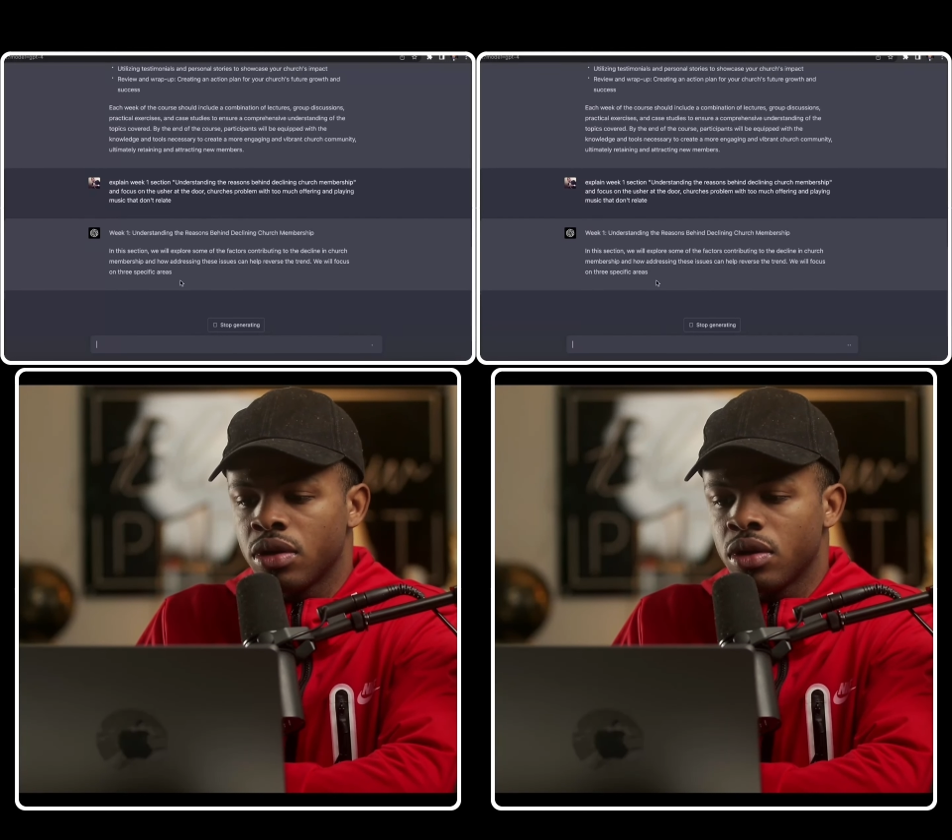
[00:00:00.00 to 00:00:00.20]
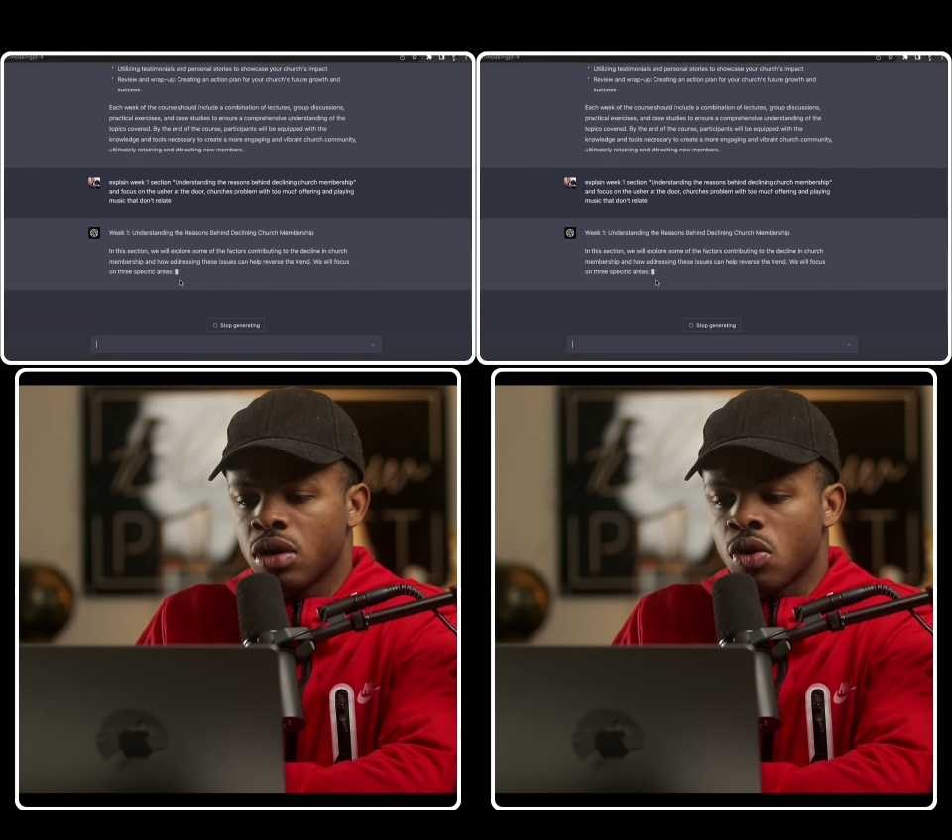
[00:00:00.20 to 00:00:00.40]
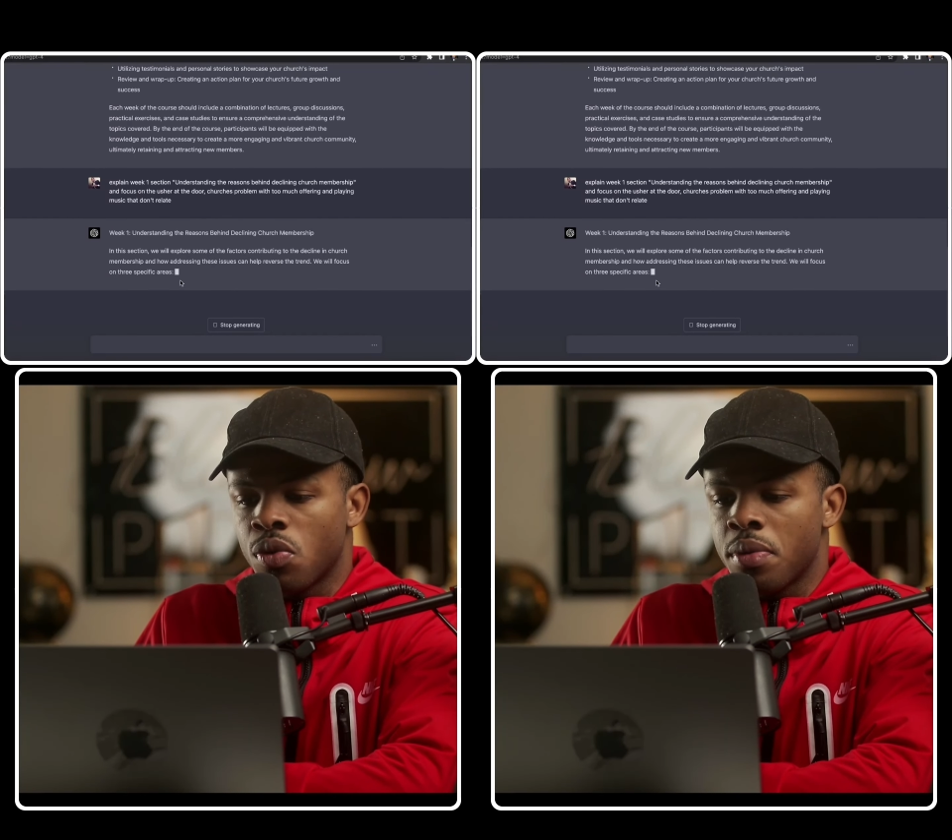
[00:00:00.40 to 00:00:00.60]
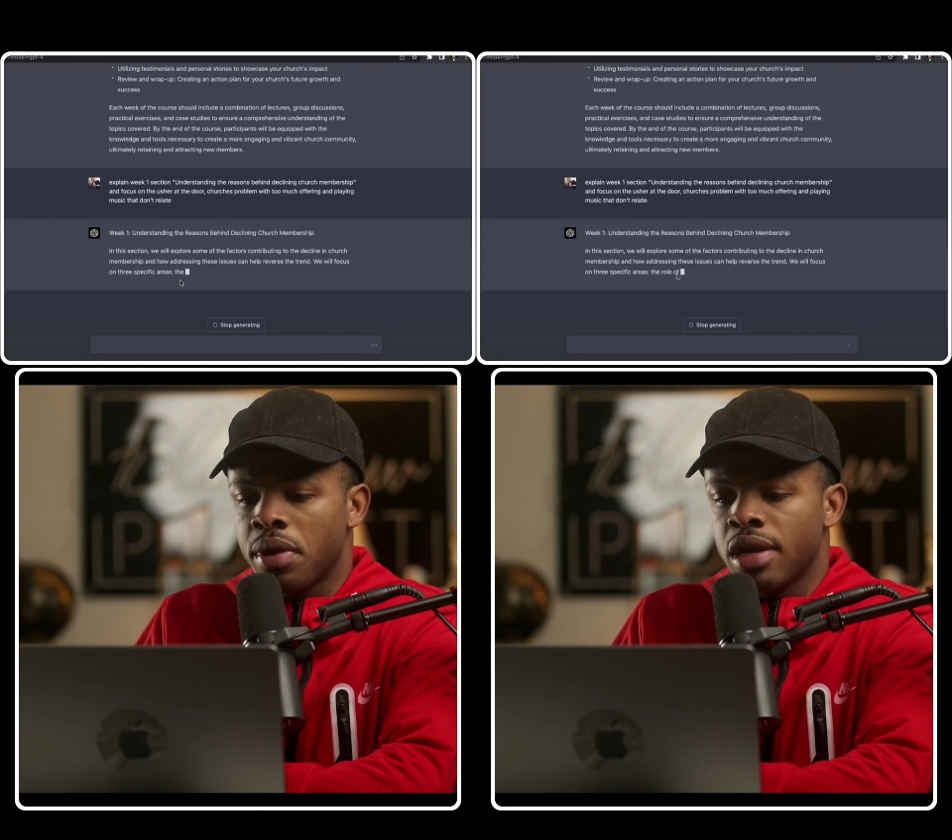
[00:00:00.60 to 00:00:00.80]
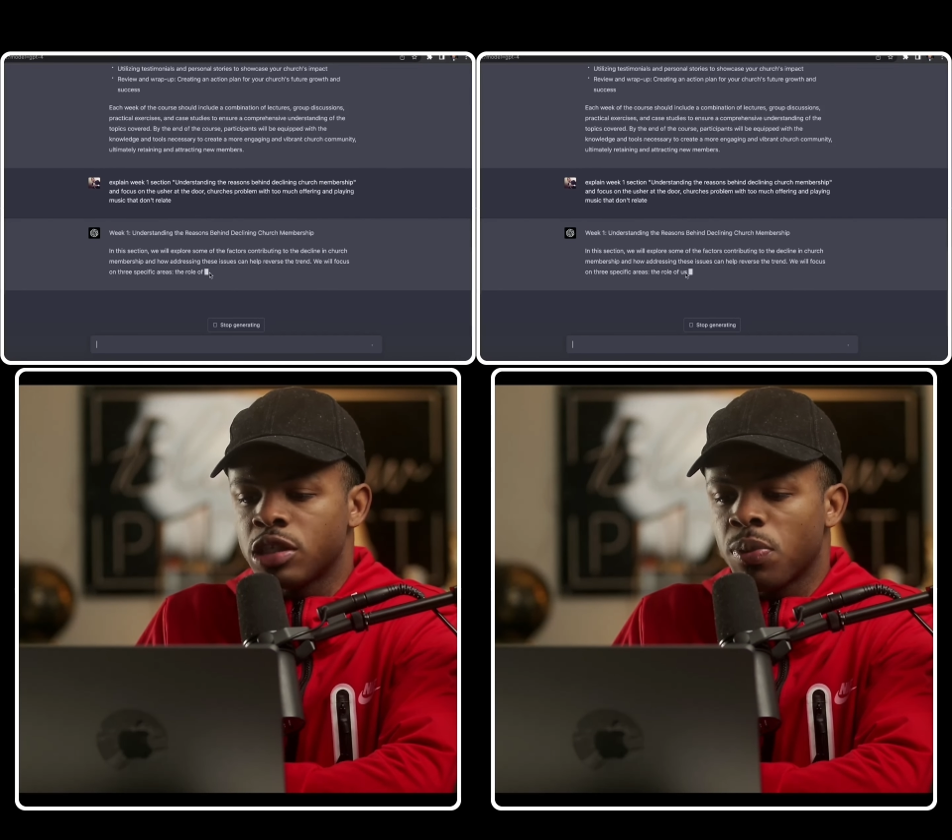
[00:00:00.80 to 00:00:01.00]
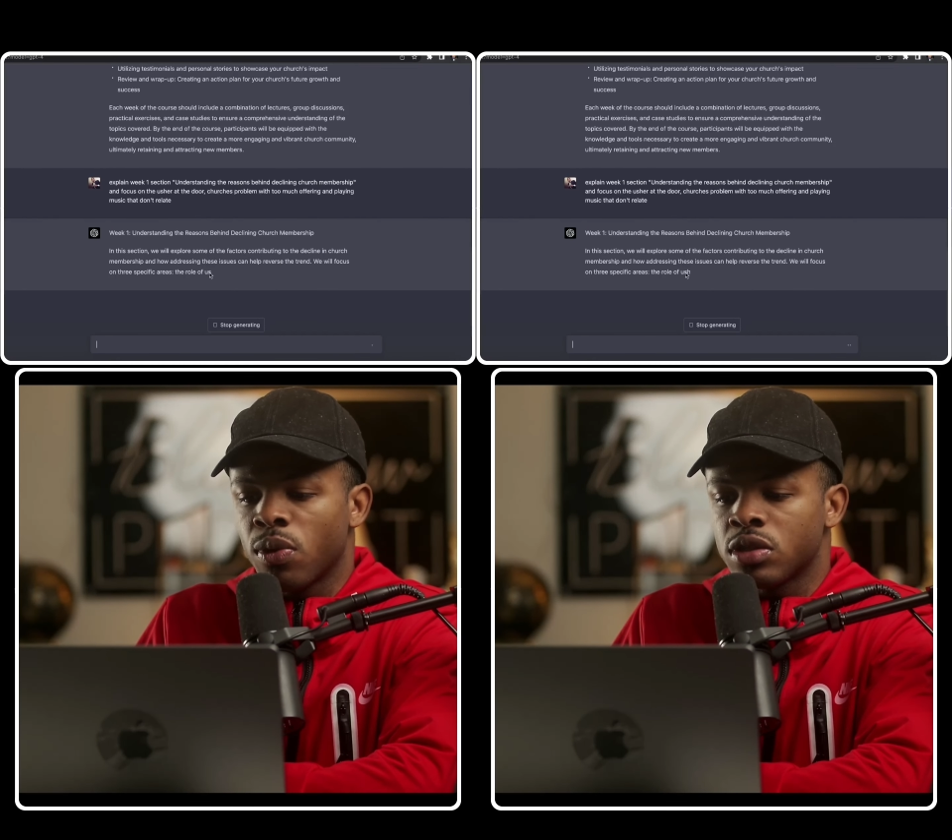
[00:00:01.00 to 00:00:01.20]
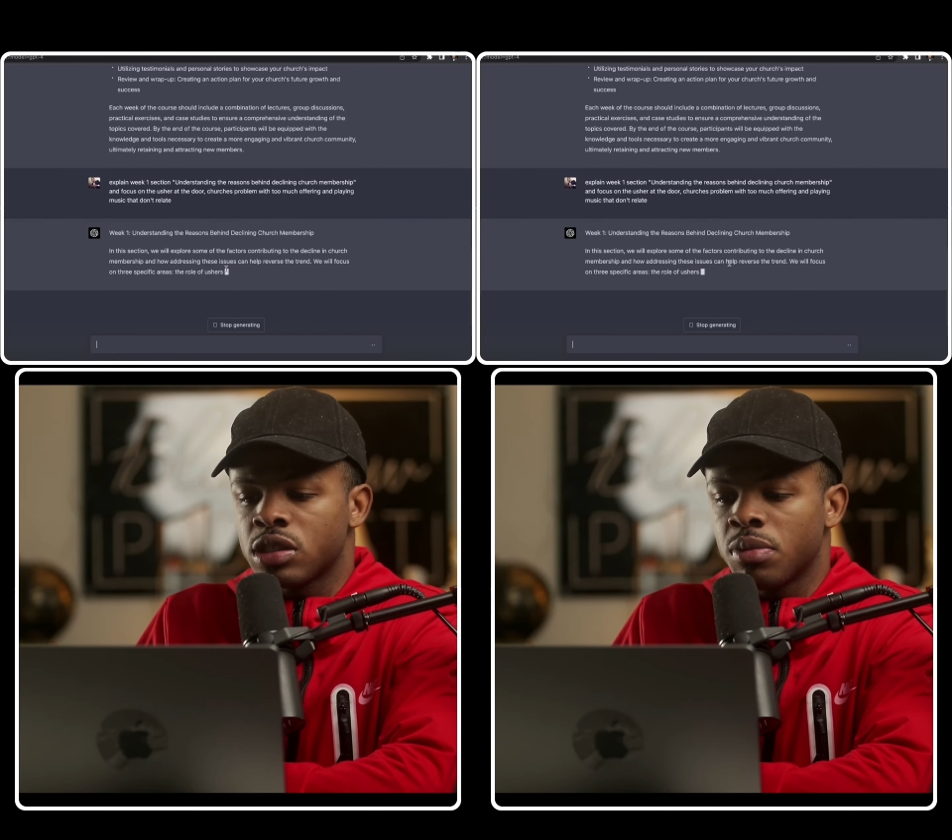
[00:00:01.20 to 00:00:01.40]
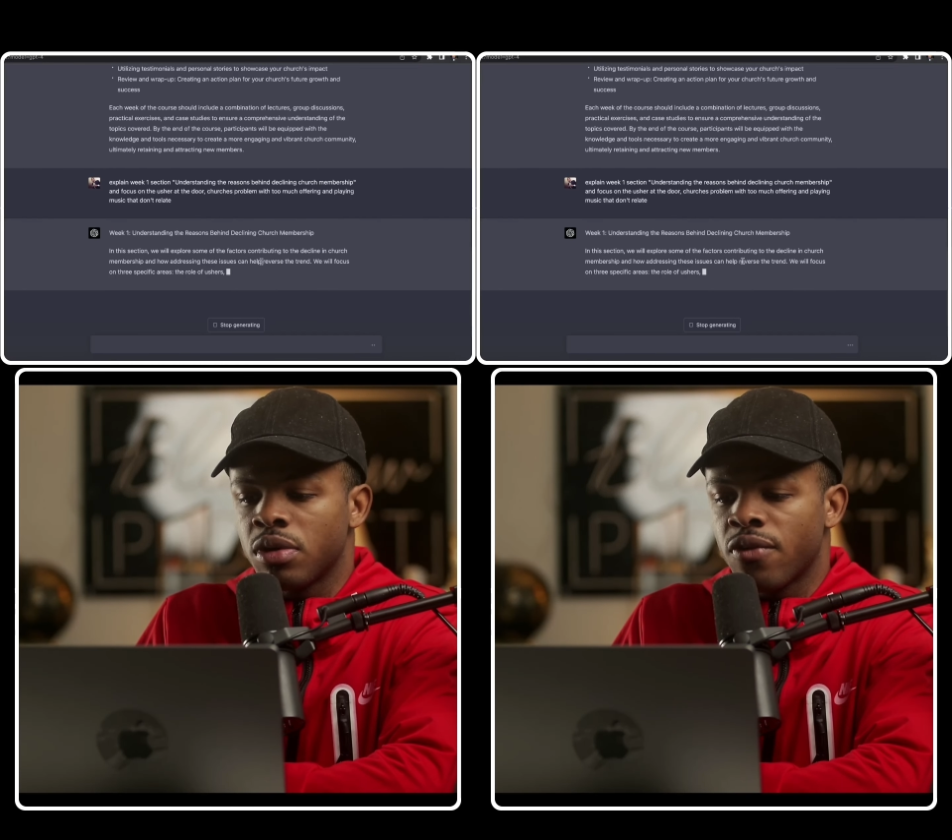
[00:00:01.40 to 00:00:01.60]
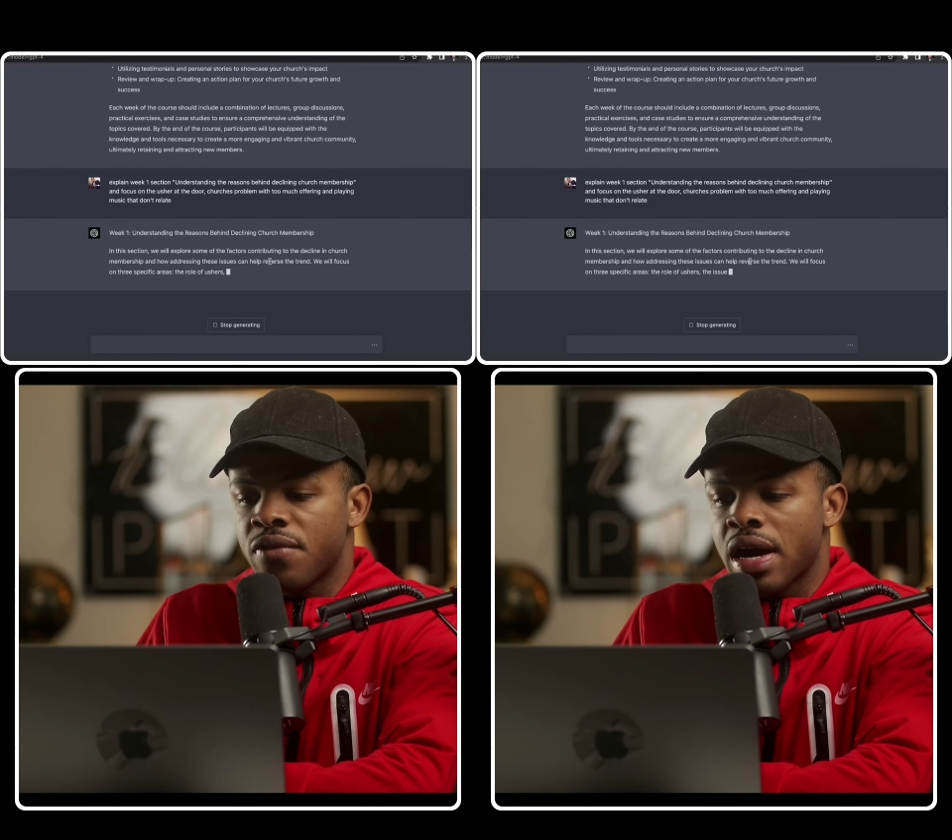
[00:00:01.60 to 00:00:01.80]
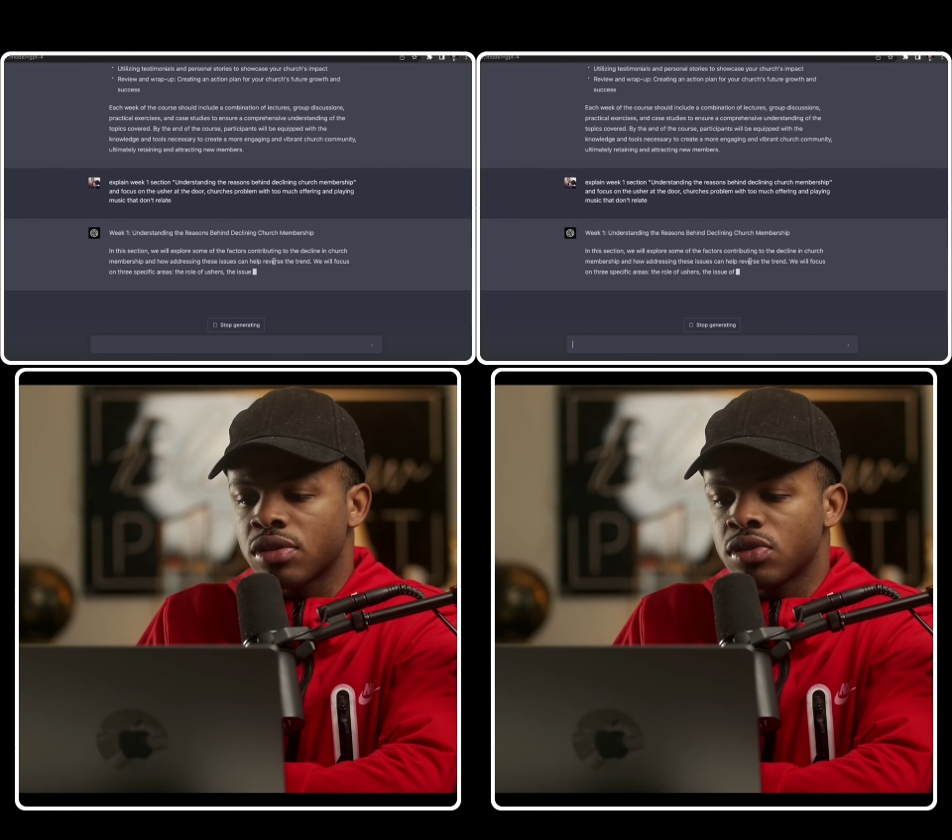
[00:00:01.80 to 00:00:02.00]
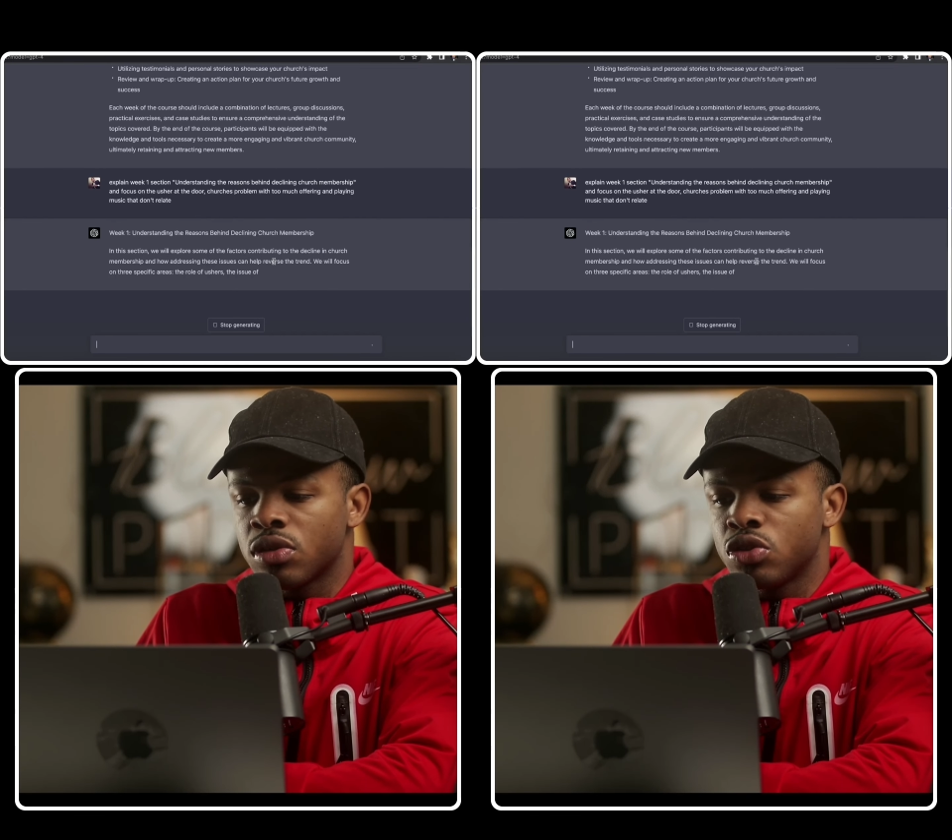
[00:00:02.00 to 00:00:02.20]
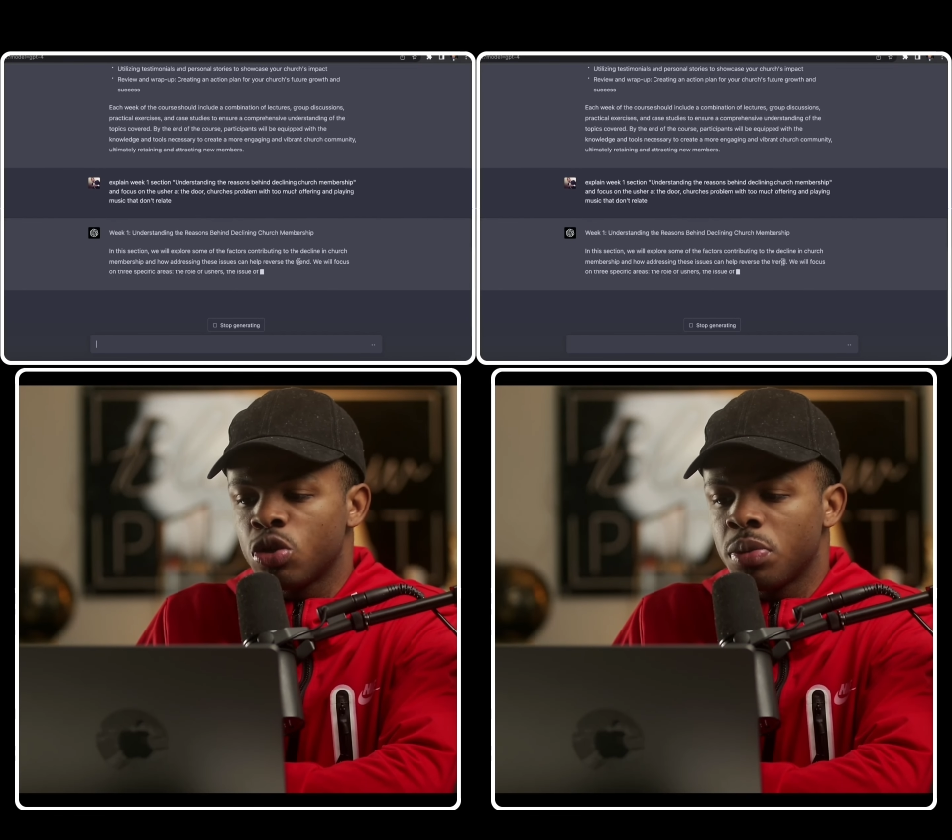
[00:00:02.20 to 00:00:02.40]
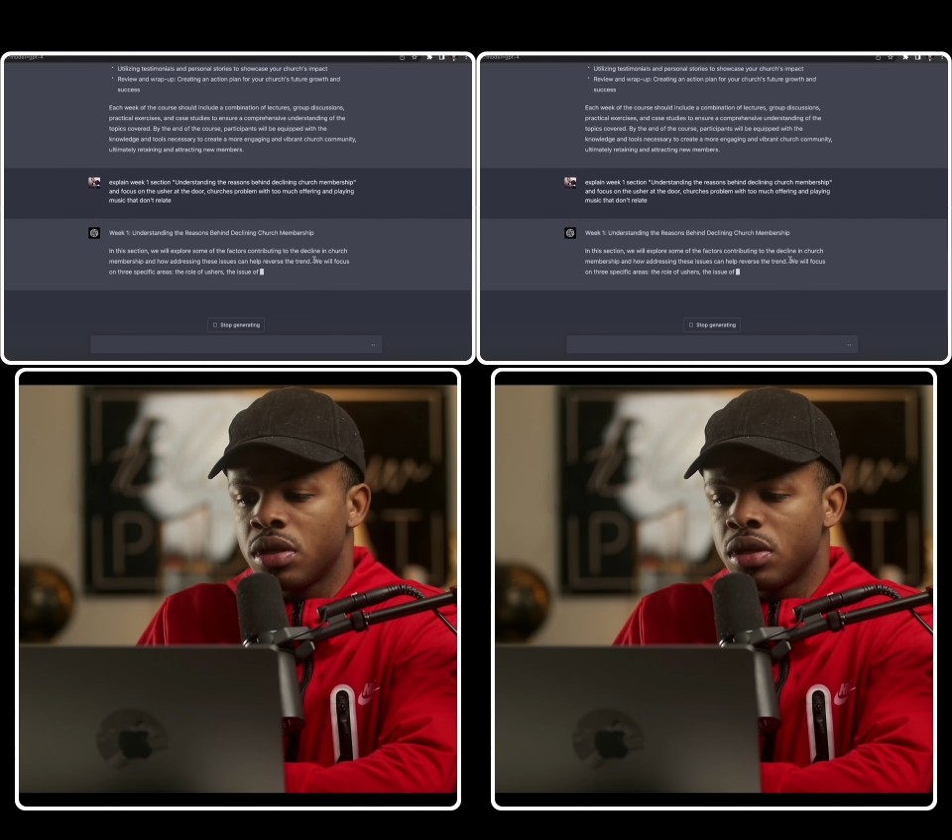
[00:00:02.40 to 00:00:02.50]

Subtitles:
we would explore some of the factors contributing